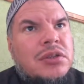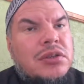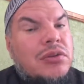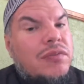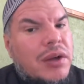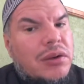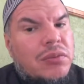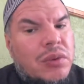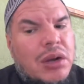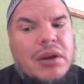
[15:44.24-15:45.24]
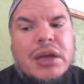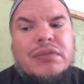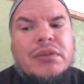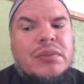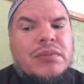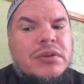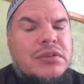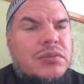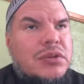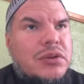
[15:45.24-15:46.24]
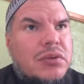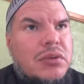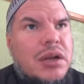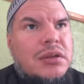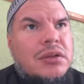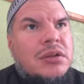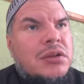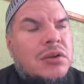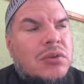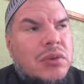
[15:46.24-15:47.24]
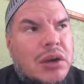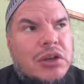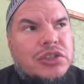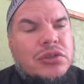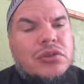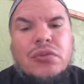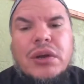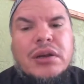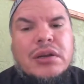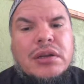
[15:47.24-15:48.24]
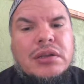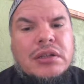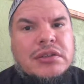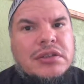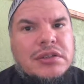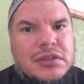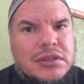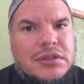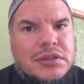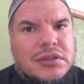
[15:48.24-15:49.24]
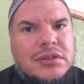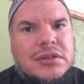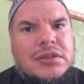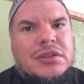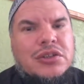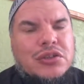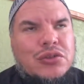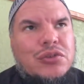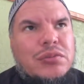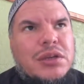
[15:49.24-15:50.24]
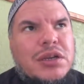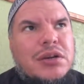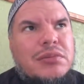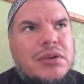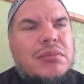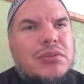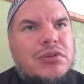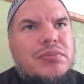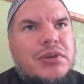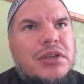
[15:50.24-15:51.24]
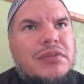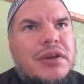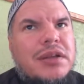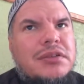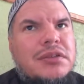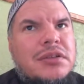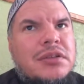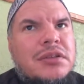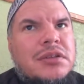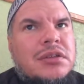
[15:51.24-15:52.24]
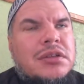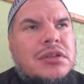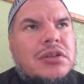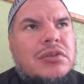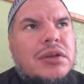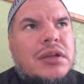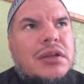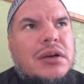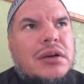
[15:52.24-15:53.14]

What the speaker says: Wow, I have to be versant with the Quran. Wow, I should know where there's consensus. You become humbled pretty fast, and